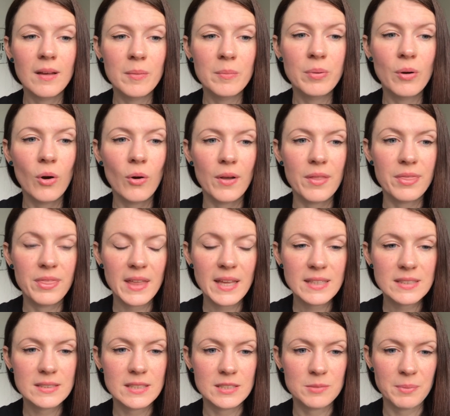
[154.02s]
but
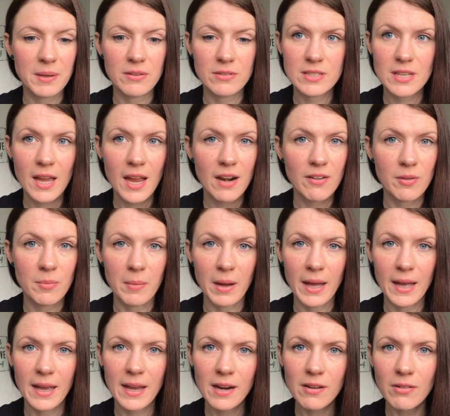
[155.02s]
this has been tearing my
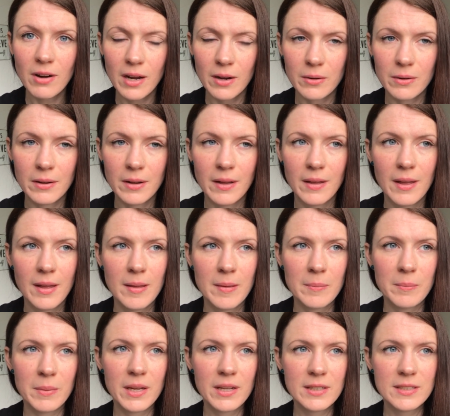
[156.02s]
hair out,
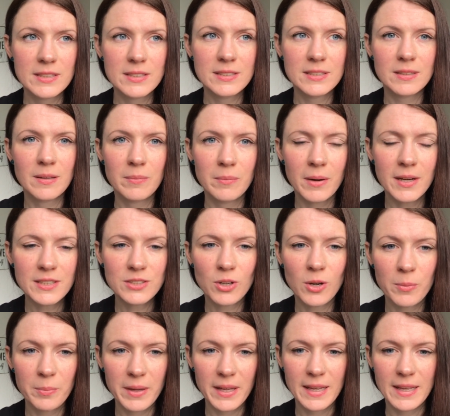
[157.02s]
because my
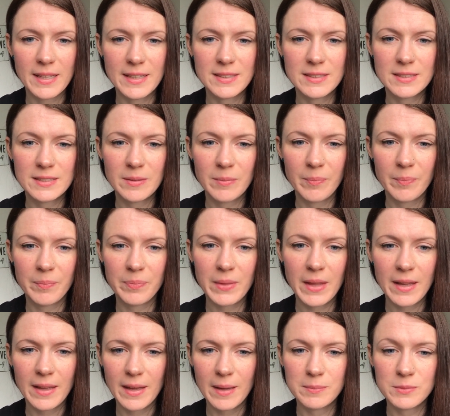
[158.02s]
topic is,
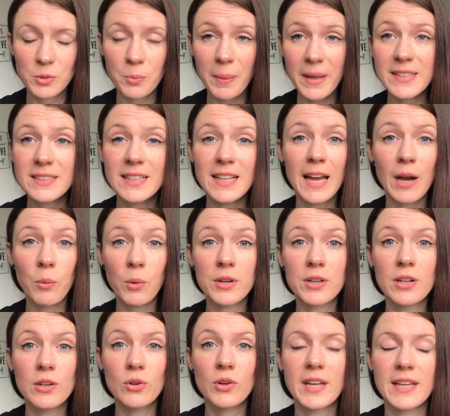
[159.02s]
so basically I want
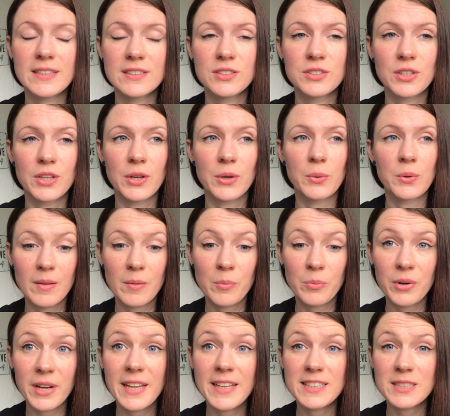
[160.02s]
to look into
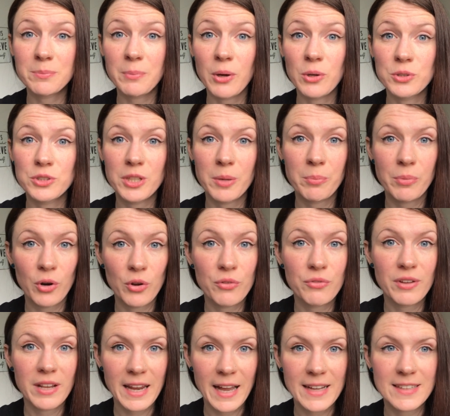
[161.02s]
pre-exposure
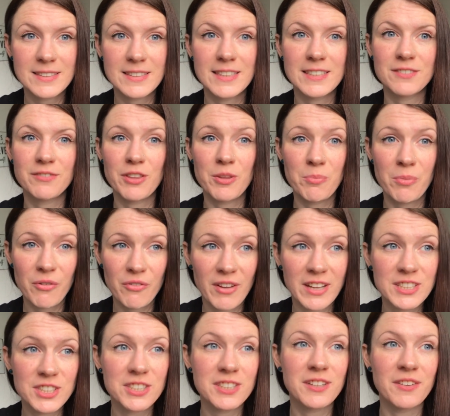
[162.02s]
prophylaxis for the
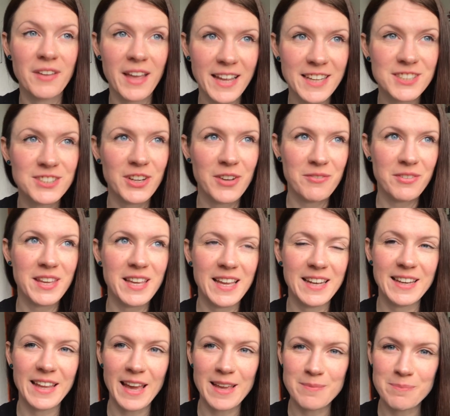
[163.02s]
prevention of HIV in
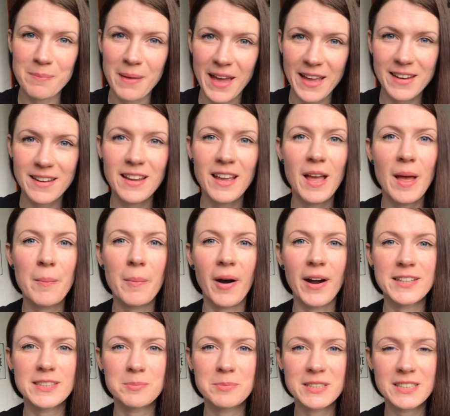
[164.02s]
gay men, but
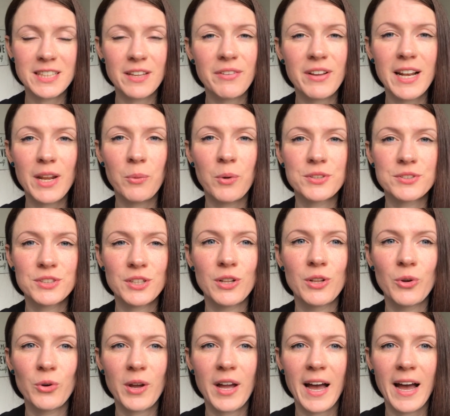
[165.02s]
I specifically want to
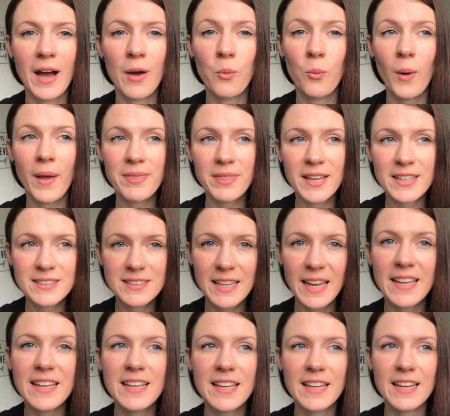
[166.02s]
look at when they're
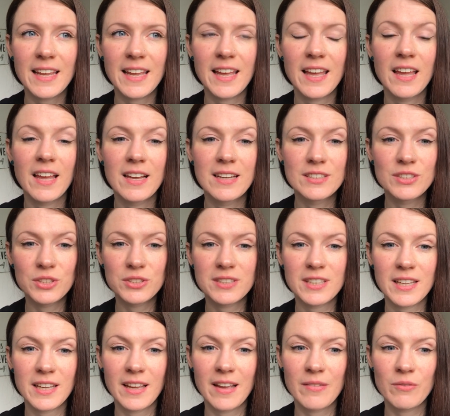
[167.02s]
taking it, does
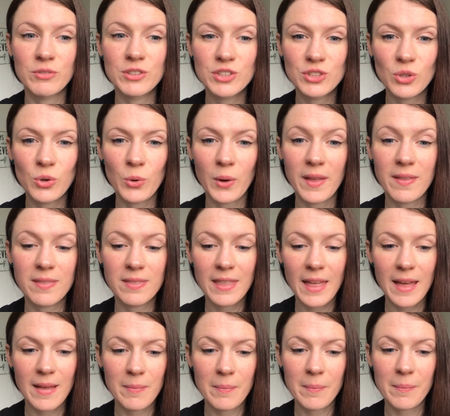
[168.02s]
it result in
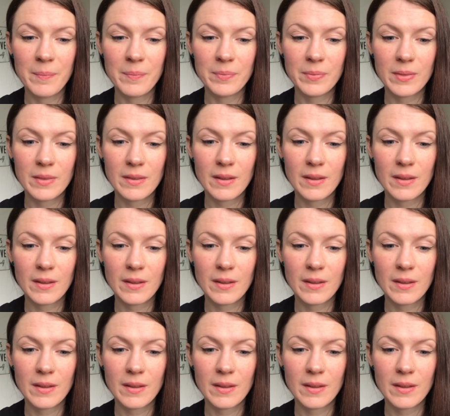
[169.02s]
them